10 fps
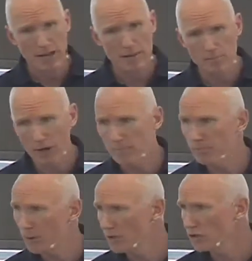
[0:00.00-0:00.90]
It
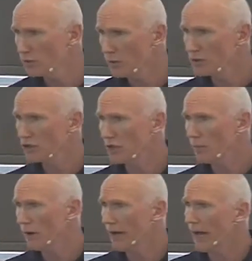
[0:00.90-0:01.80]
might pull us towards
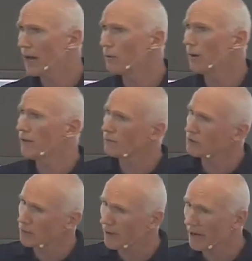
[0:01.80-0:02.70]
someone and away
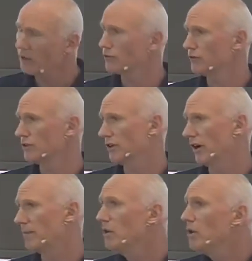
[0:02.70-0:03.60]
from someone else for a
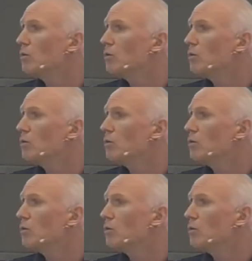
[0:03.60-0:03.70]
time.